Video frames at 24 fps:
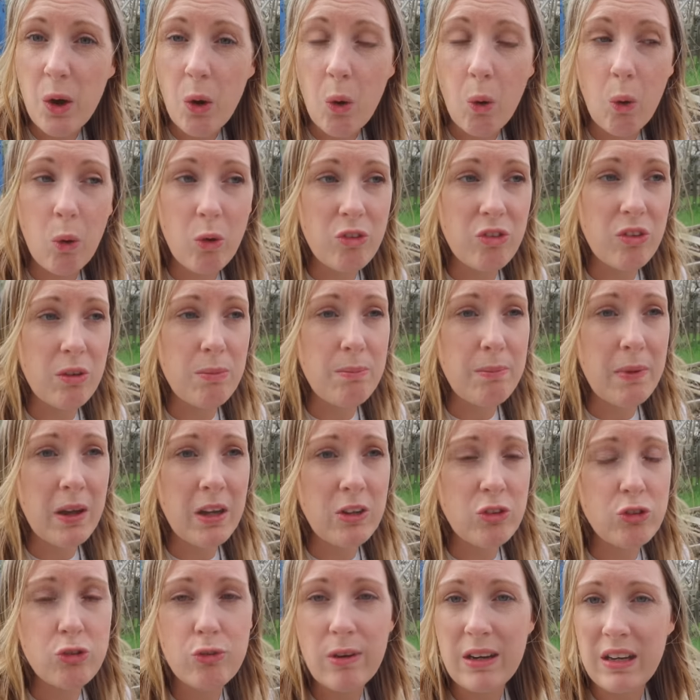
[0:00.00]
or some
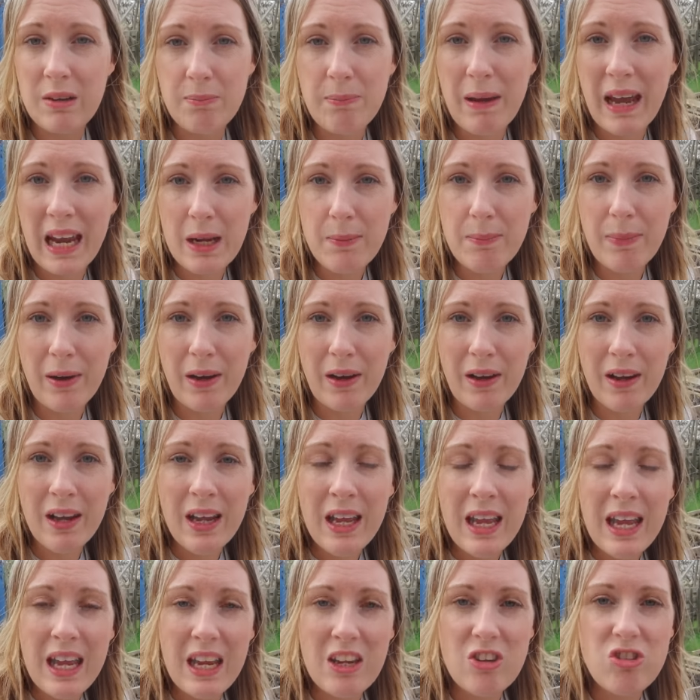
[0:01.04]
shredded paper.
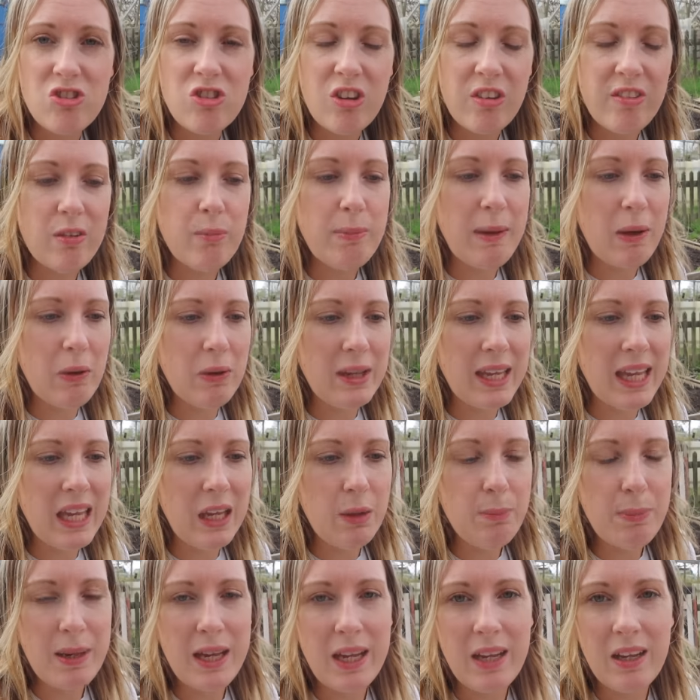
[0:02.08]
It's just about
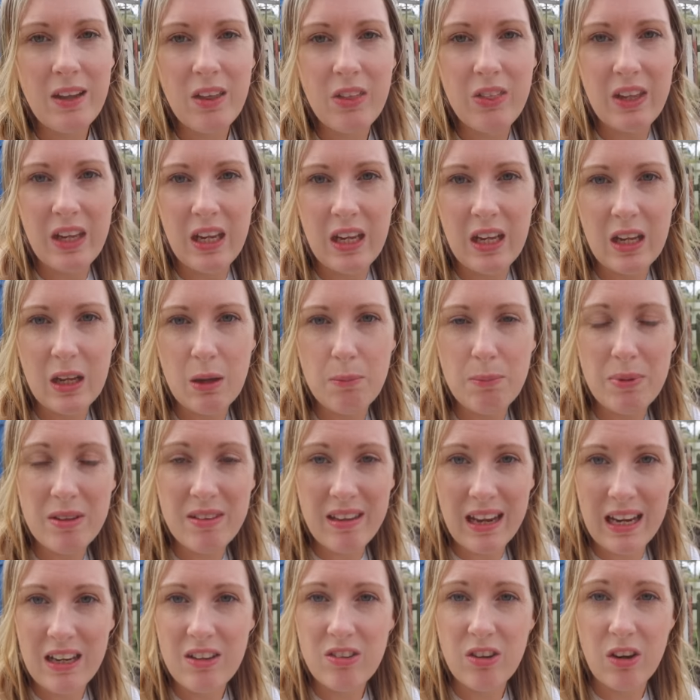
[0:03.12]
keeping the
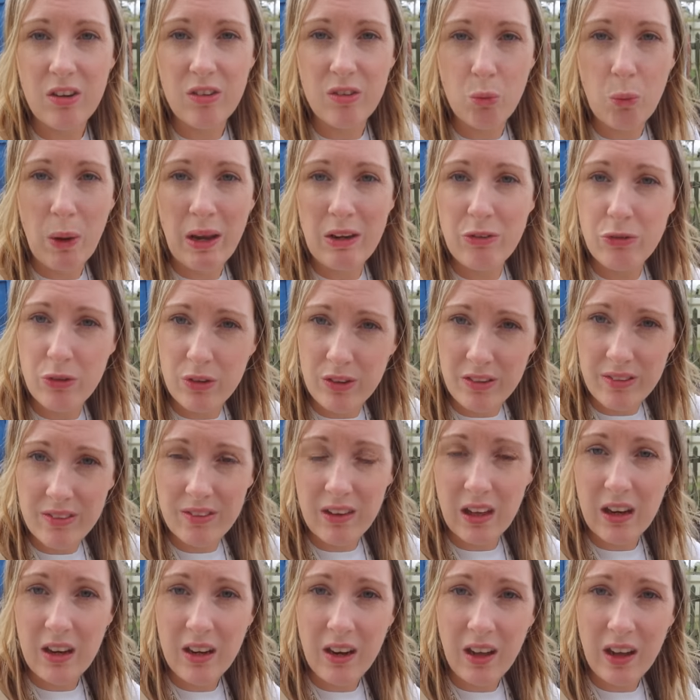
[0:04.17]
potatoes away from the
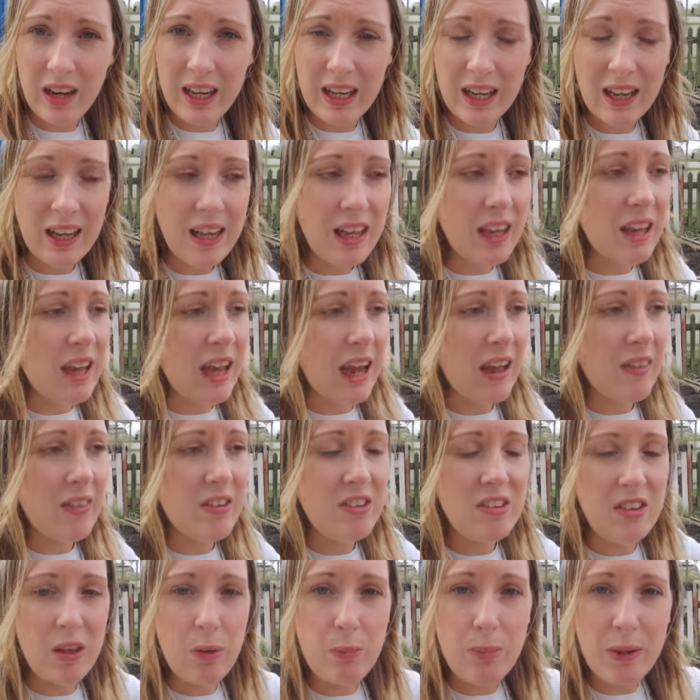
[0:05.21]
sunlight. And the
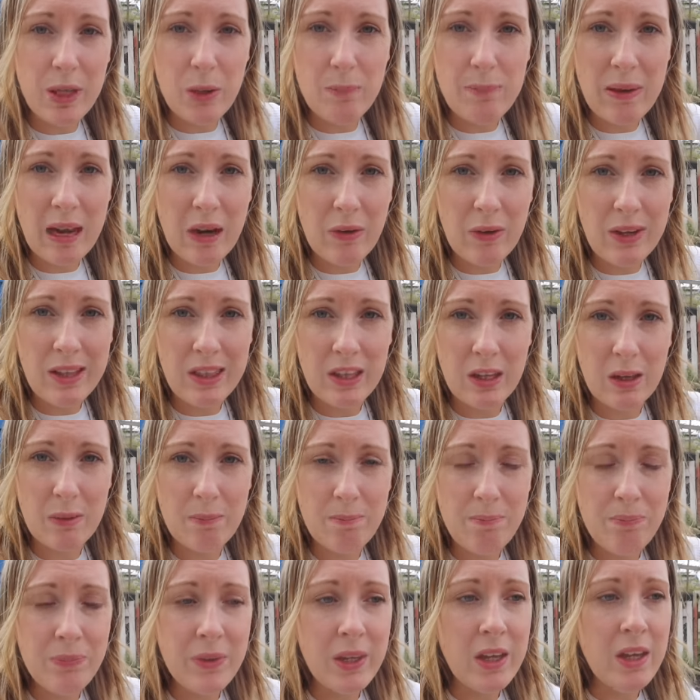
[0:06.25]
deeper you bury
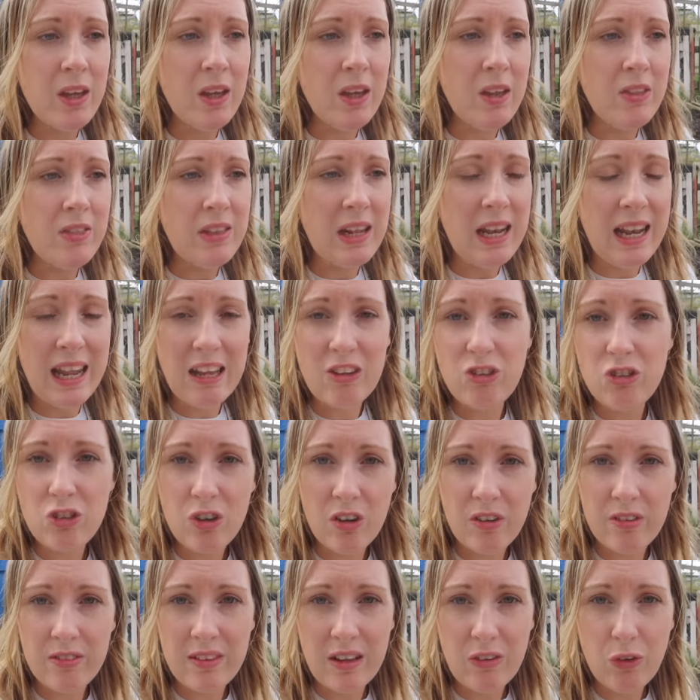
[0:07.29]
them, the less
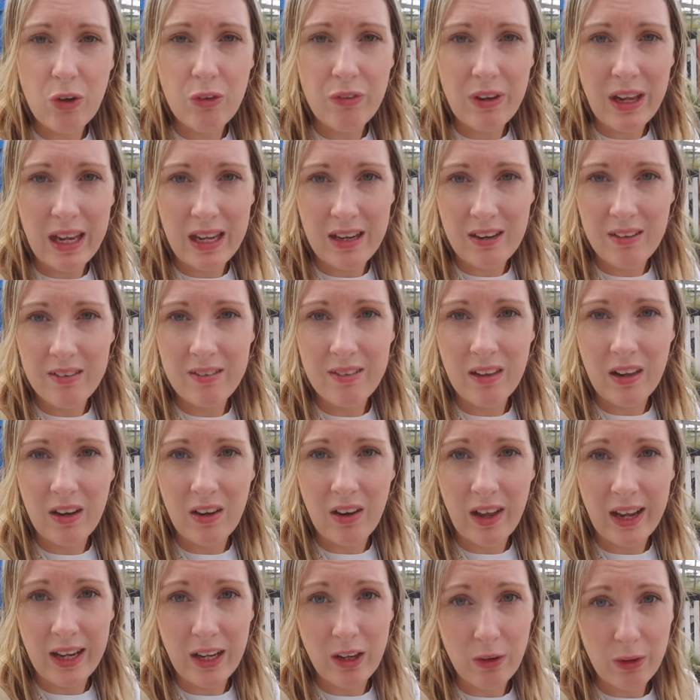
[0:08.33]
chance they've got of hitting the
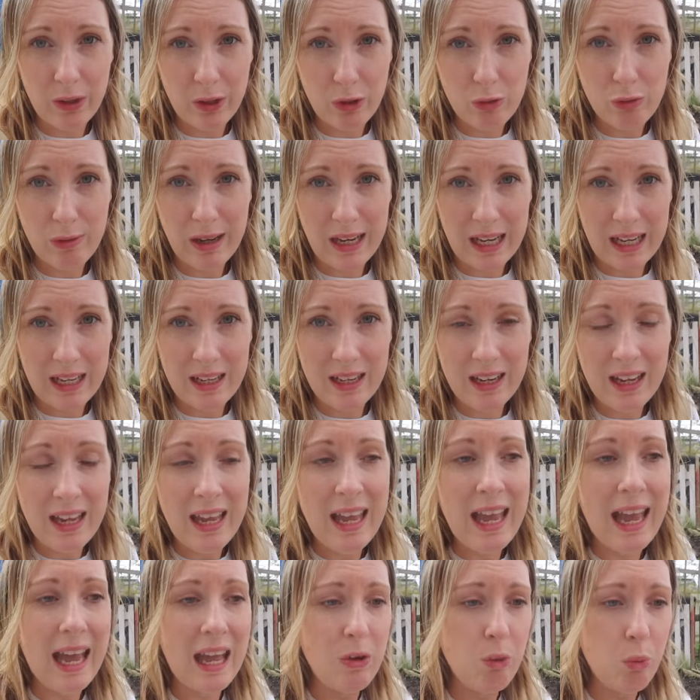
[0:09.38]
sunlight and going green.
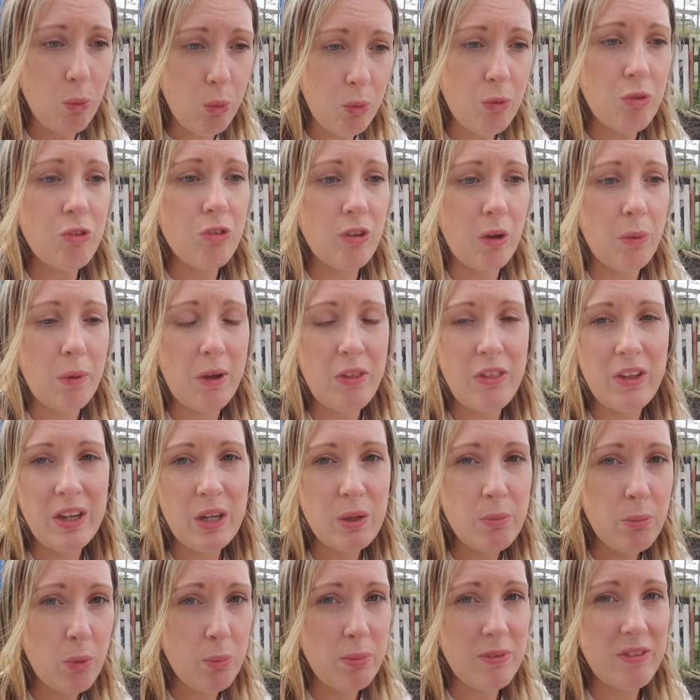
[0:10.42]
And also, I think
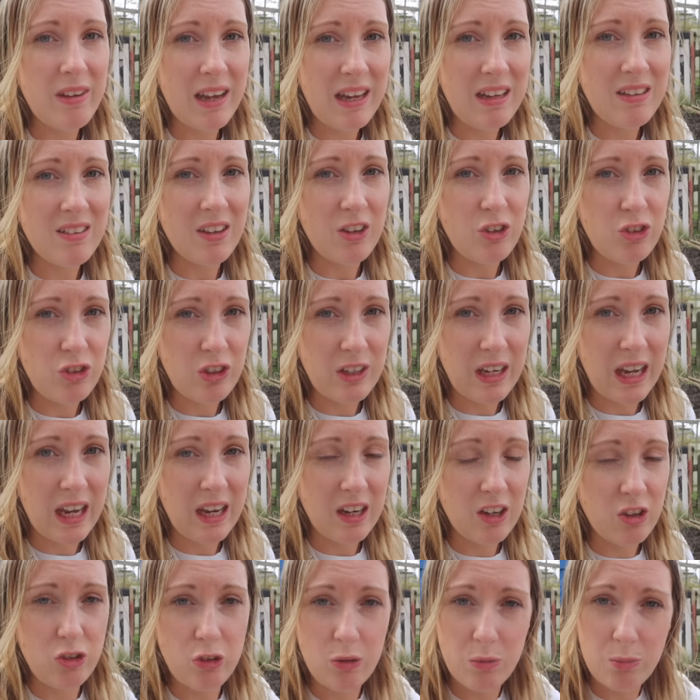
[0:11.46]
the more potatoes you
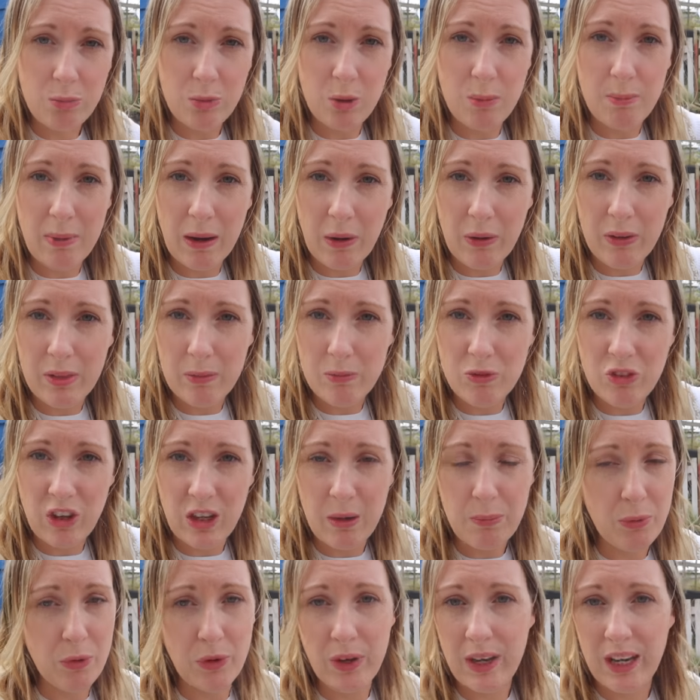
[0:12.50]
get, because you bury them
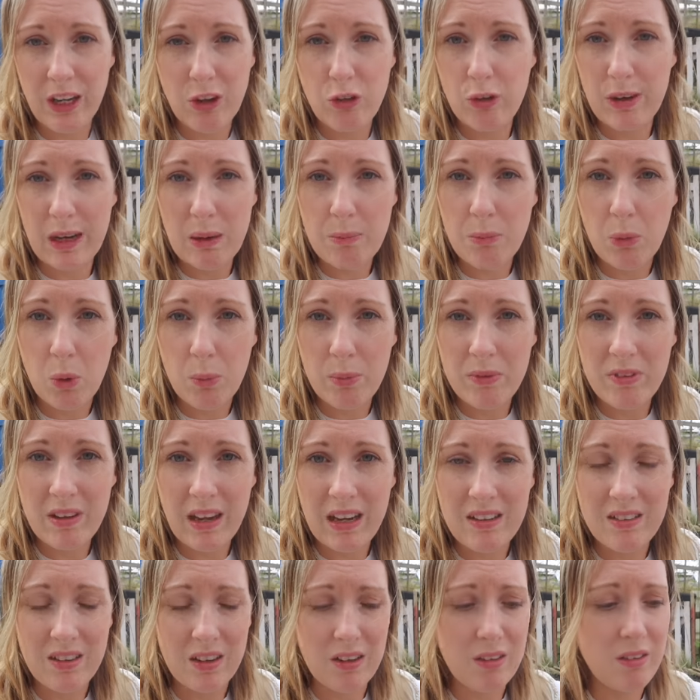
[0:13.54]
deeper and they create more
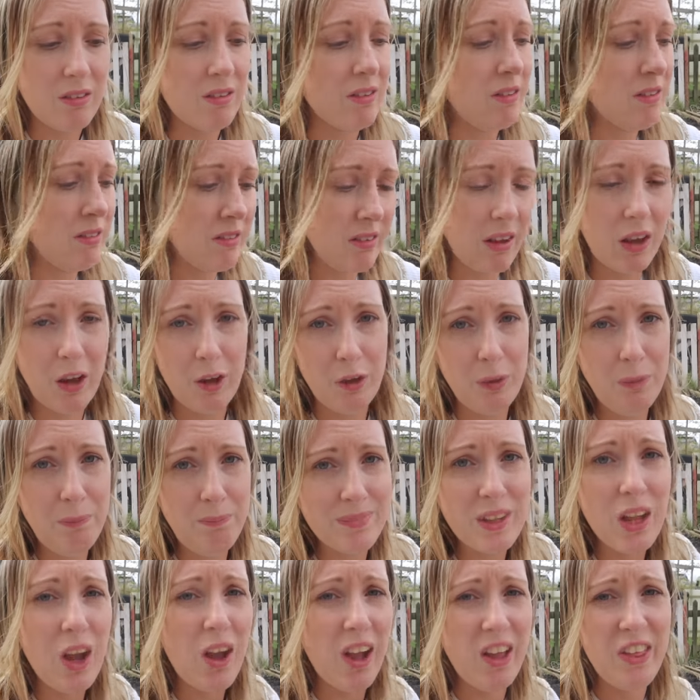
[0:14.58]
potatoes. So
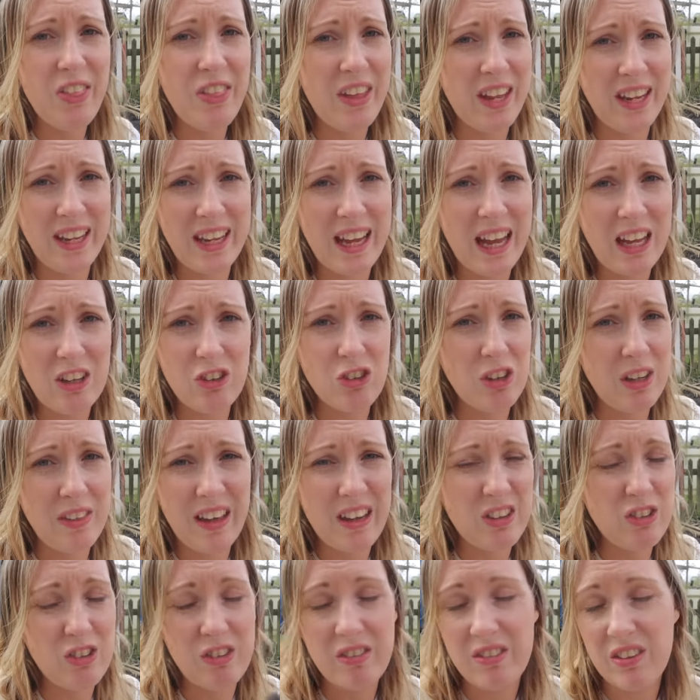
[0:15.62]
I think, actually,
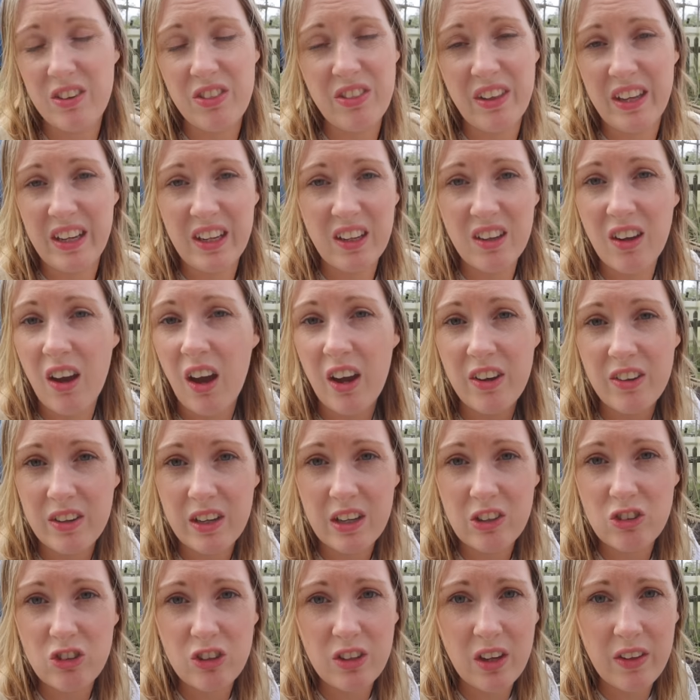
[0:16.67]
that's just a think. I don't
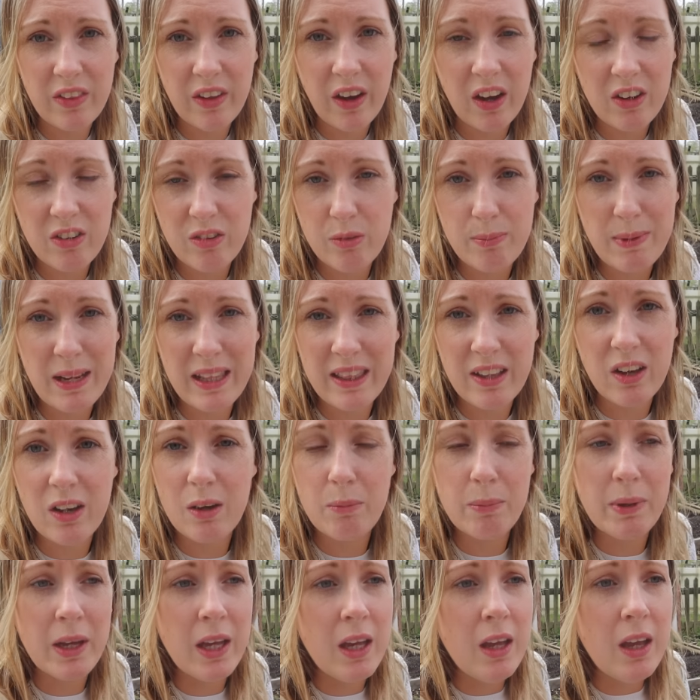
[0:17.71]
actually know that, I just made that
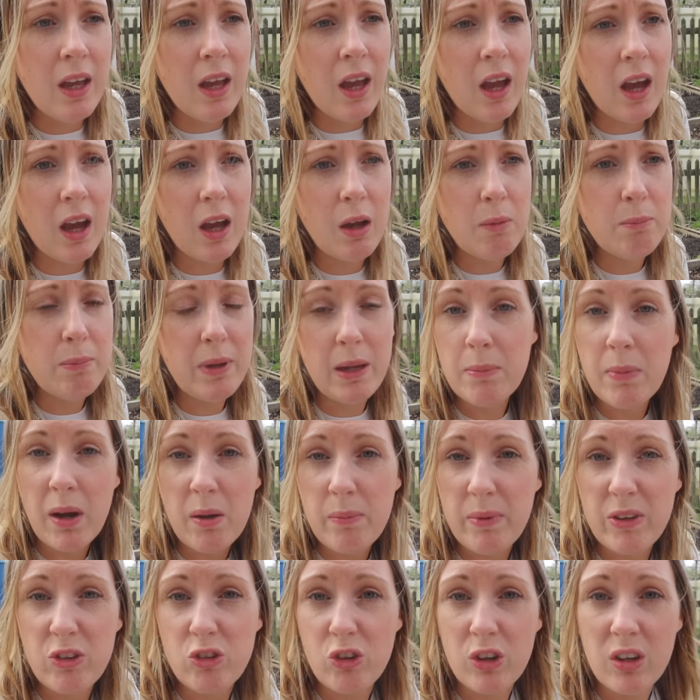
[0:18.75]
up. But it
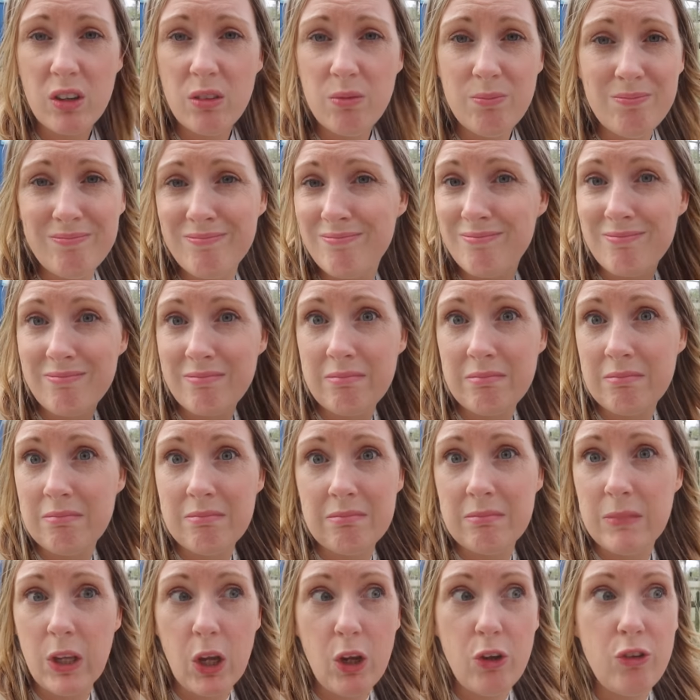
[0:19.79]
might be true.
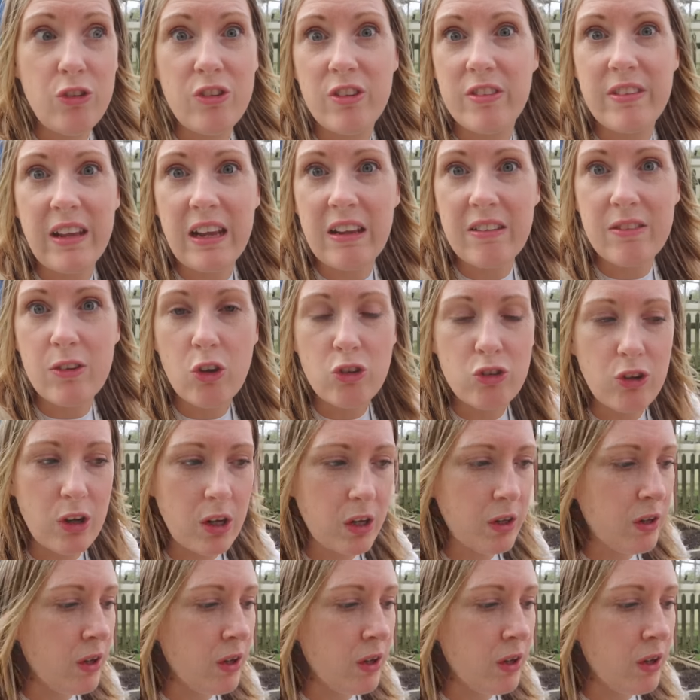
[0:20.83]
Who's to say it's not true?